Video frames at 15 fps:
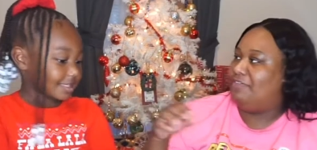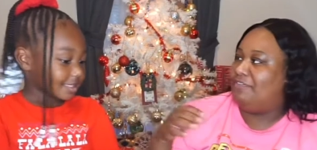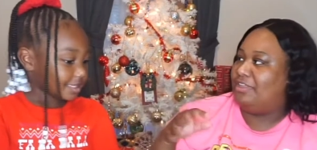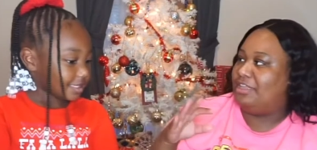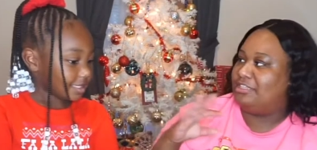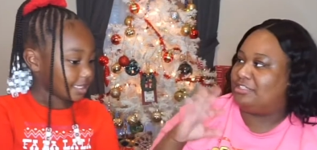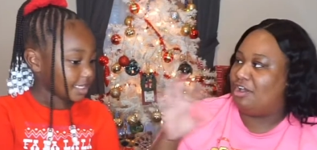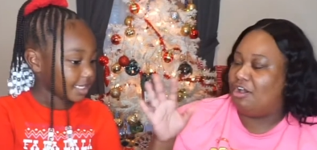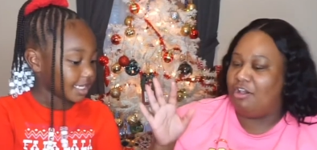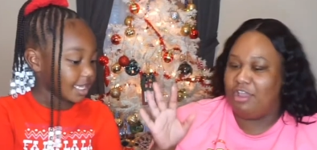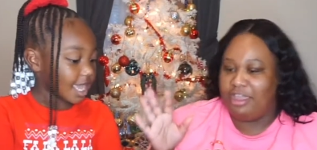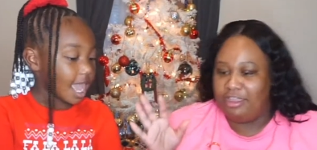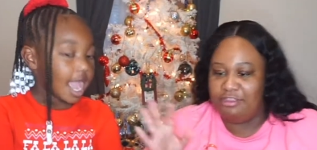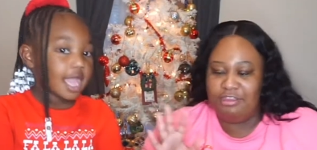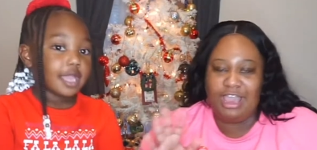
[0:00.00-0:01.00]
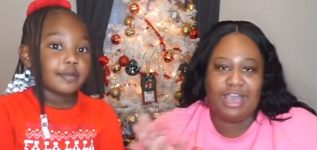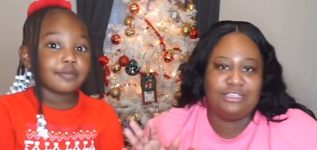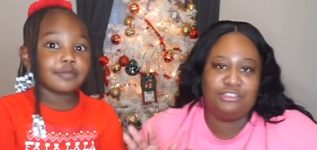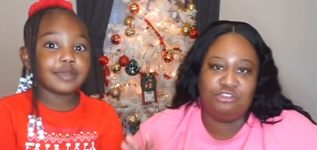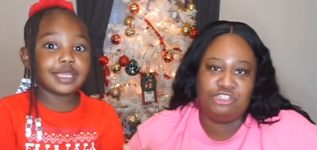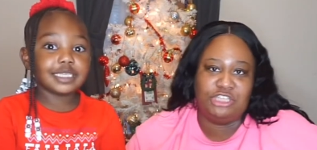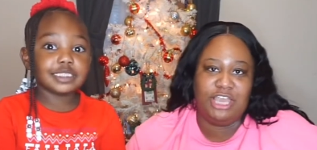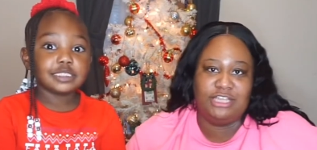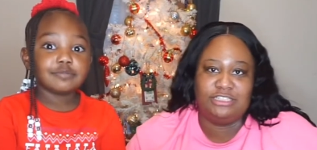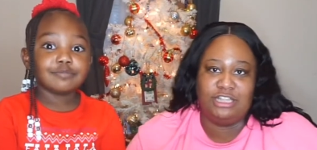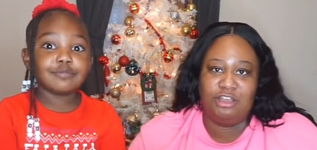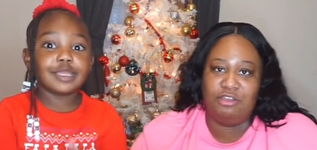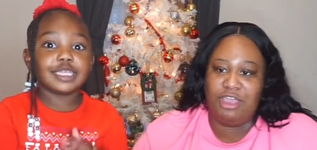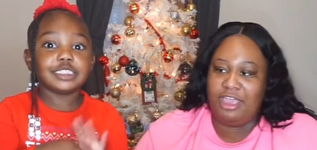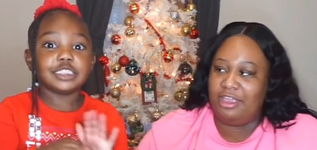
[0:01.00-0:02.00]
Speaker 1: in it. It's all her hair. You guys know Miss, she has long Miss
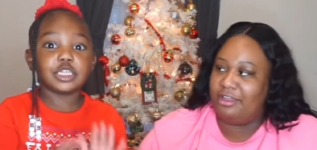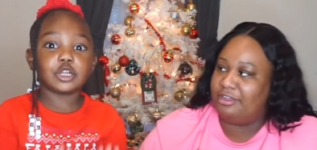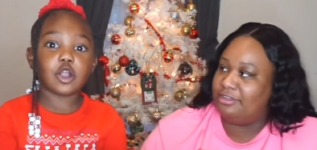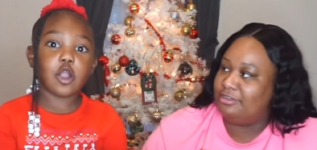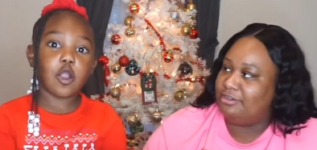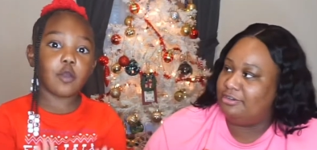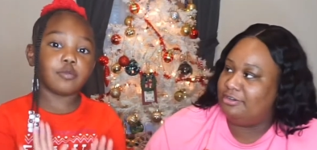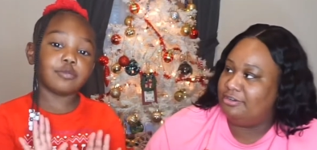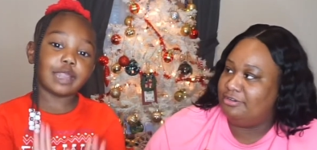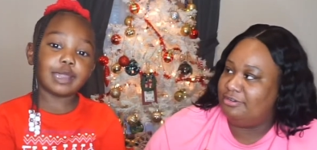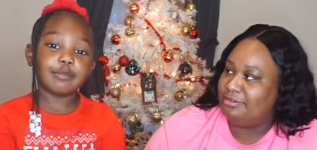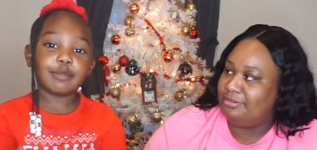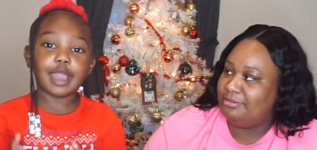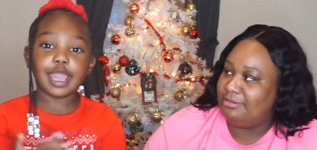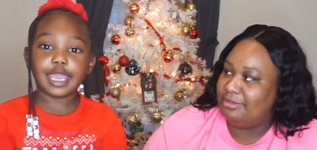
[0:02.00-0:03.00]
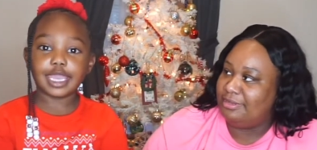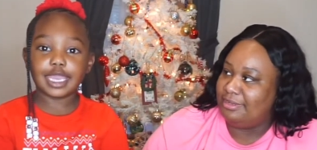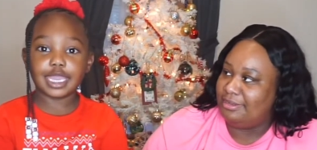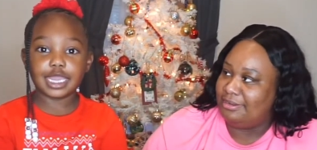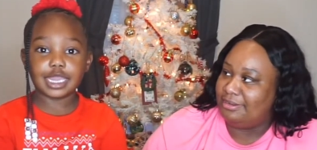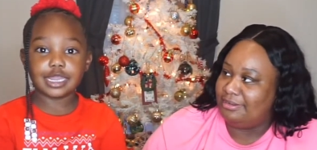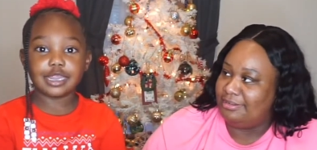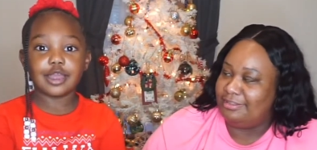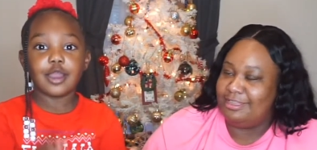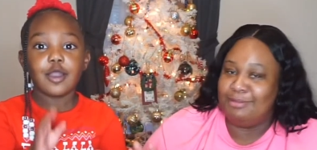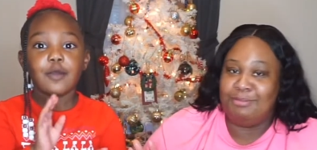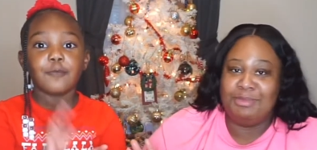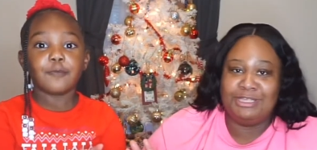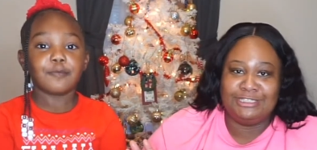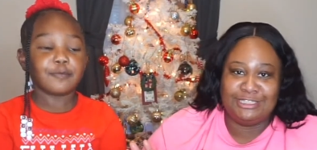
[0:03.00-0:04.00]
hair.
Speaker 2: Miss Nicole braid my hair.
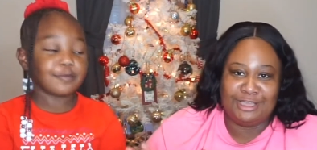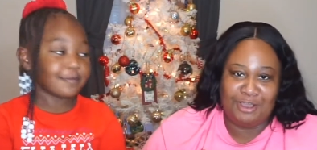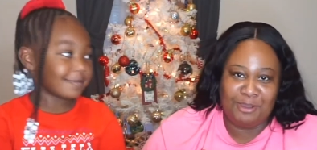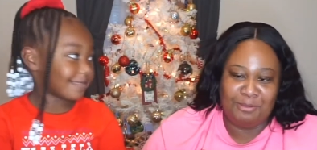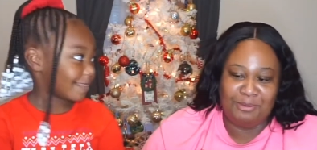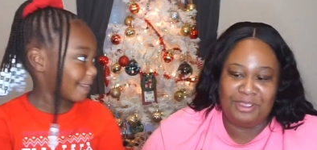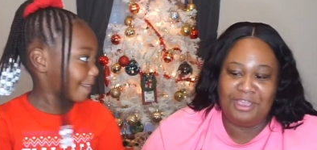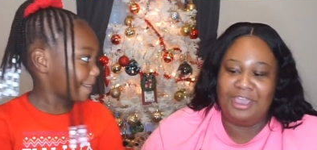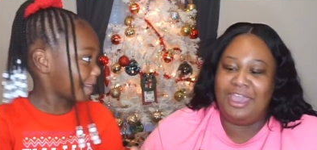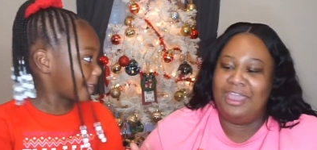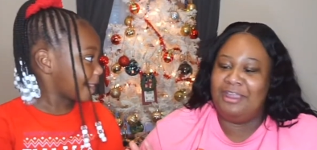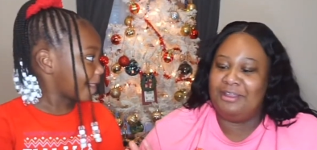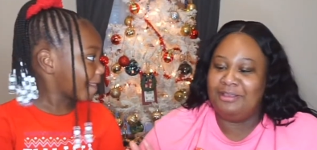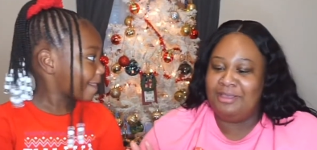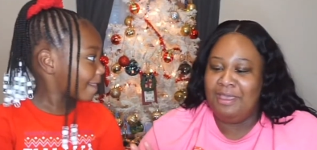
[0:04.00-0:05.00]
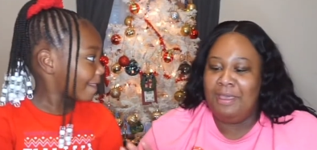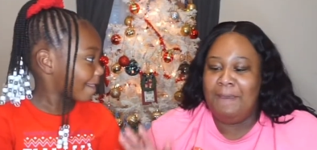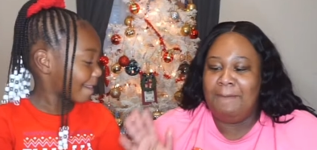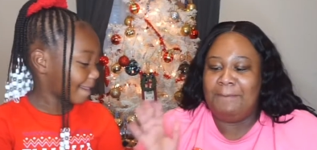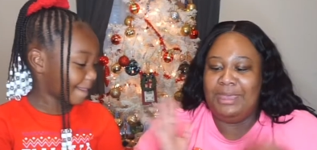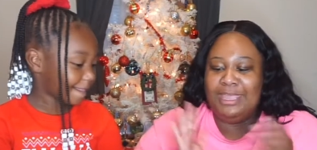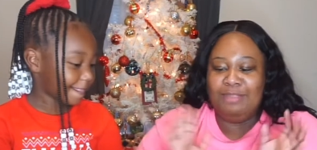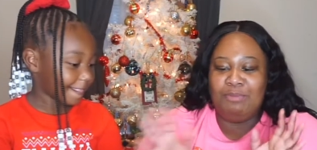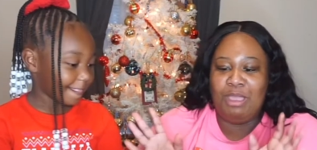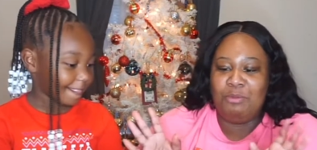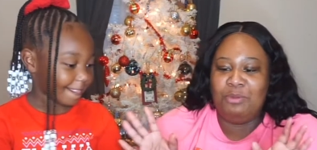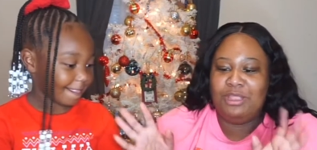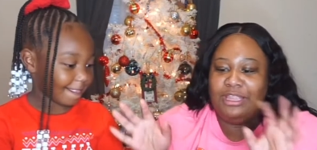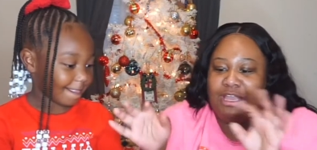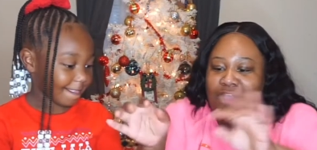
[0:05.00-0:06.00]
Speaker 1: Miss Nicole braid her hair. But anyway, we're going
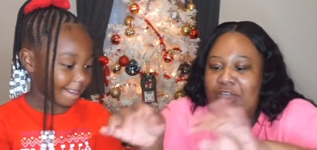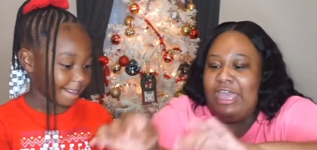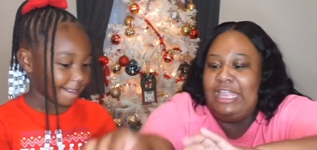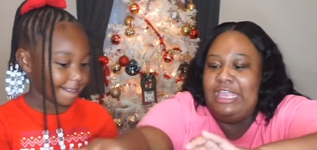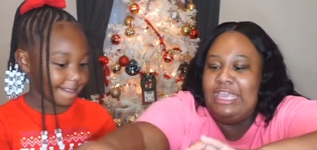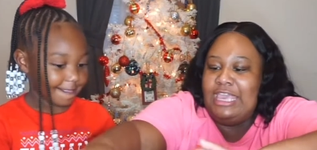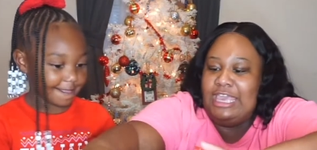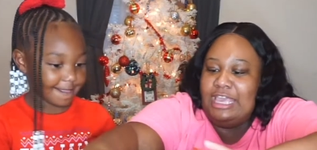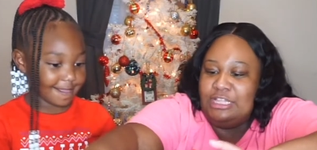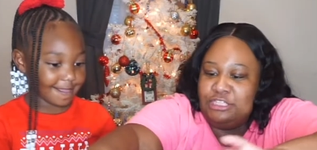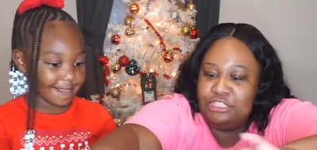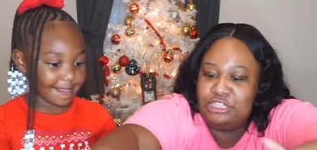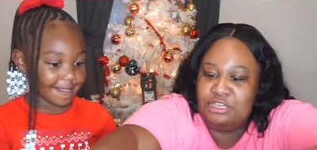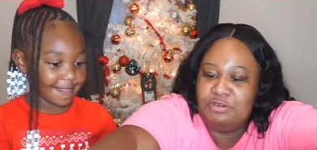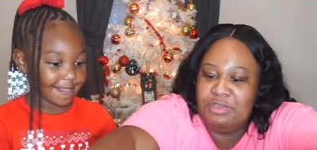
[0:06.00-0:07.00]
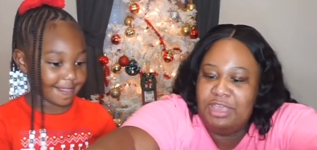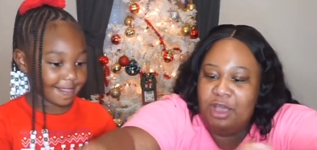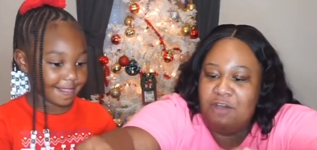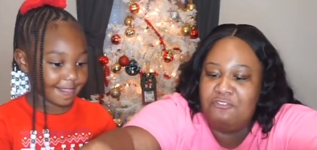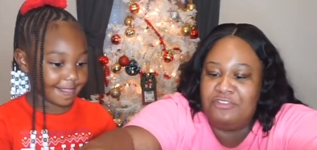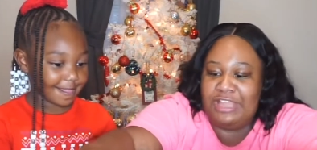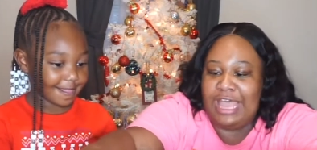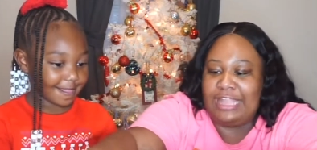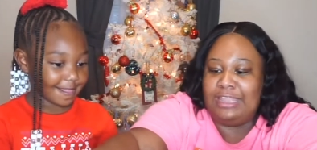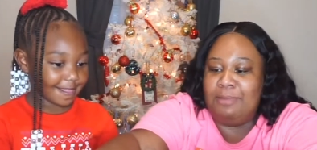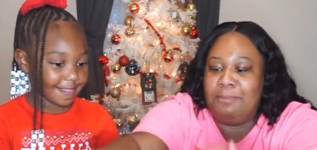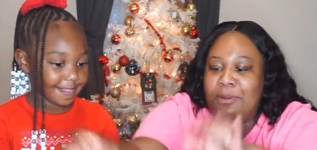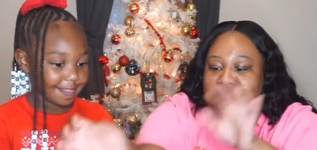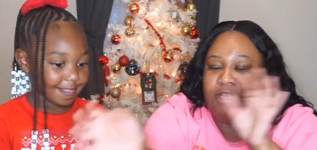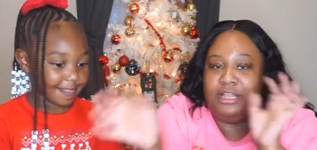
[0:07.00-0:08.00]
to go ahead and get into it. Hopefully I didn't burn it